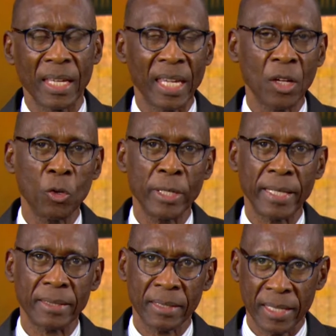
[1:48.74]

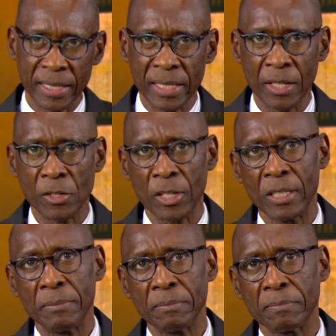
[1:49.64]
including East
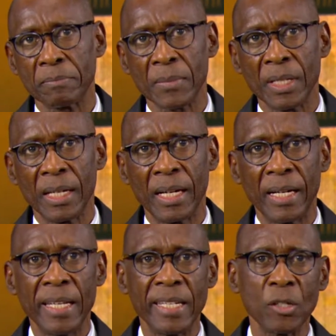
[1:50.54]
Jerusalem,
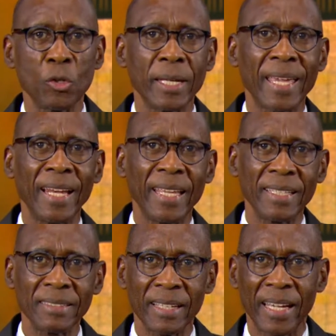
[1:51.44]
leading to the
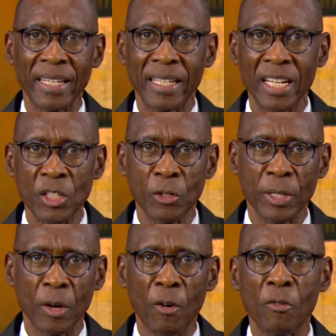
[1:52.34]
killing and
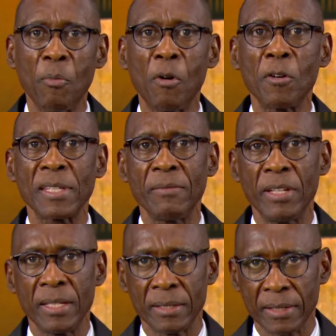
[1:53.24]
injury of more
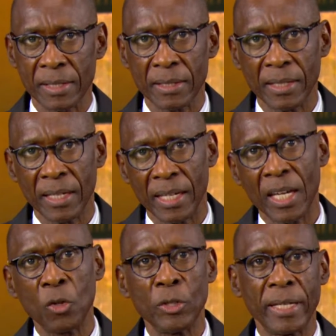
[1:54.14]
civilians,
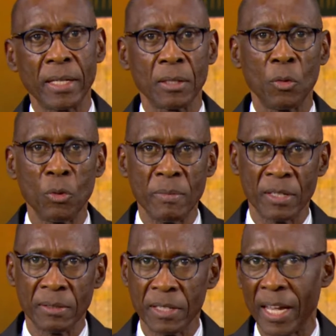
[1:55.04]
including
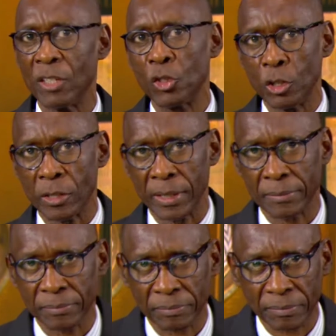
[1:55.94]
women and
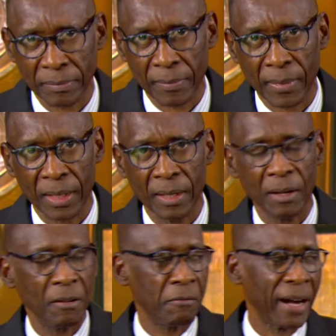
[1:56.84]
children.
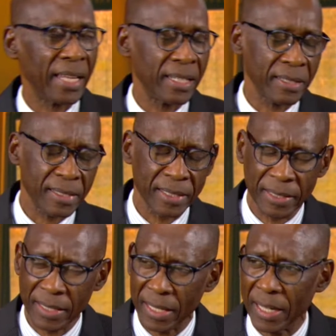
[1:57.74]
Violence,
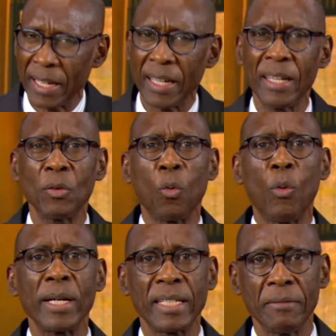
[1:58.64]
in
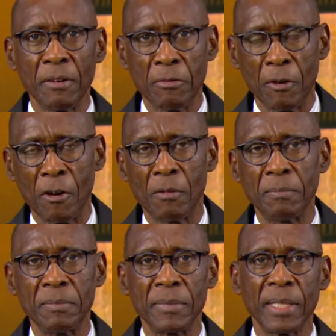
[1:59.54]
whatever
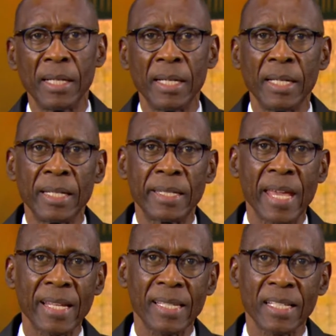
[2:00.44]
form,
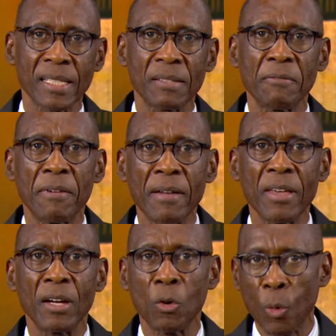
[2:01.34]
takes us
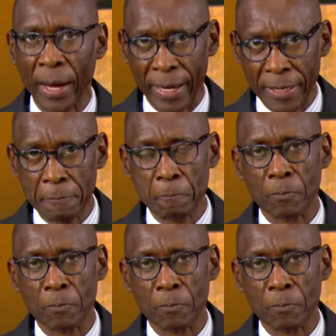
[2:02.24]
further away